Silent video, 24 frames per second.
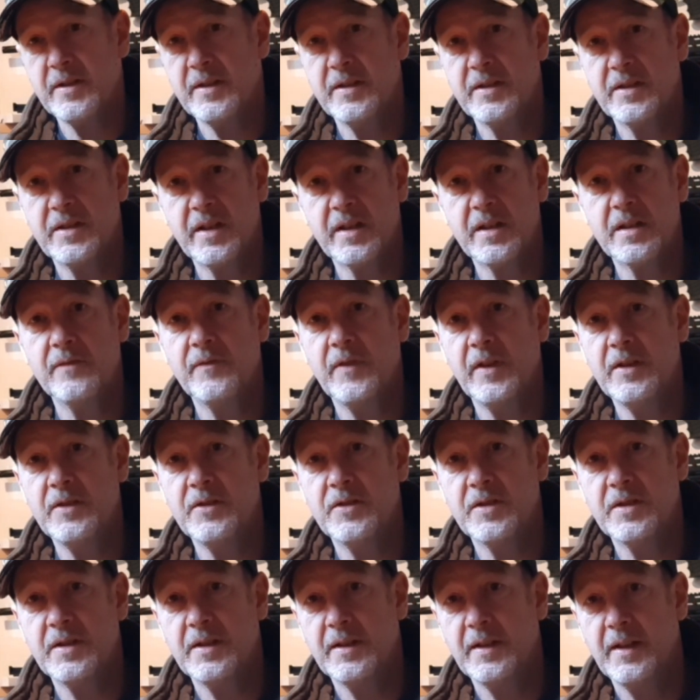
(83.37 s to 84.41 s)
6 of
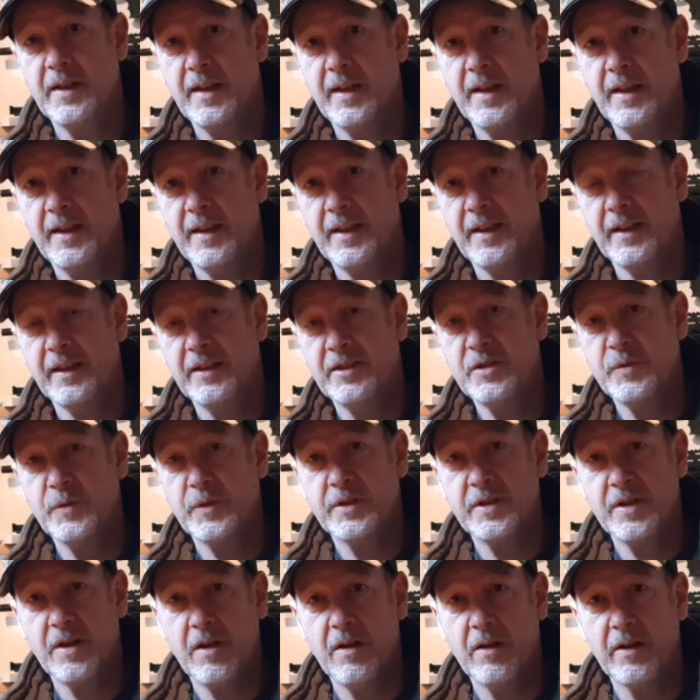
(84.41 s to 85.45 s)
each, into a
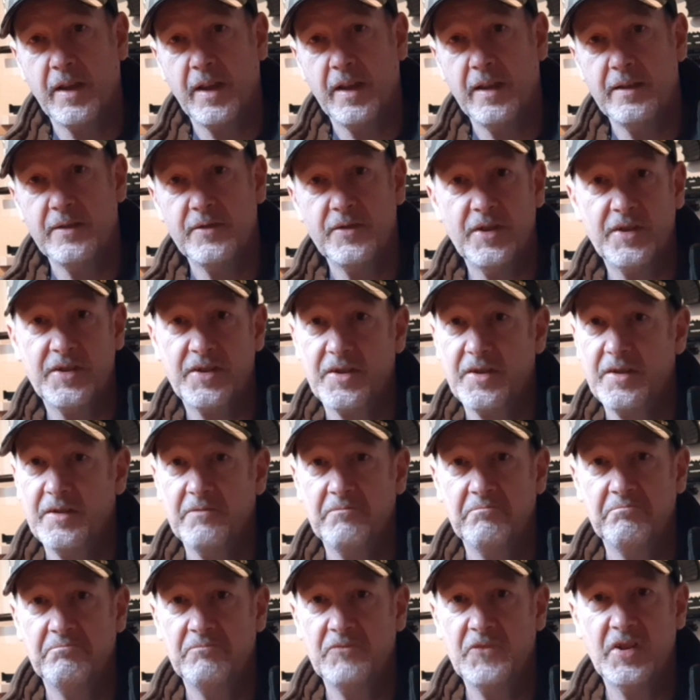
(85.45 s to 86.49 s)
target and just
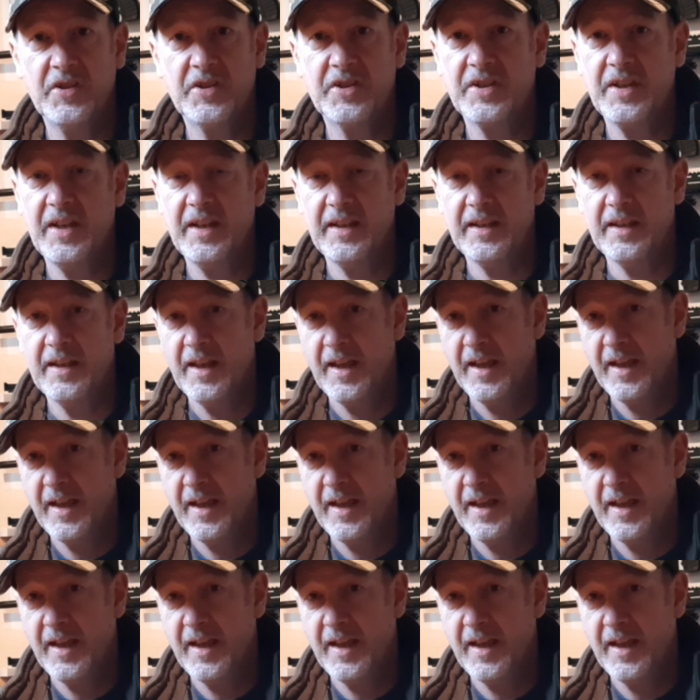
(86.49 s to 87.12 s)
see.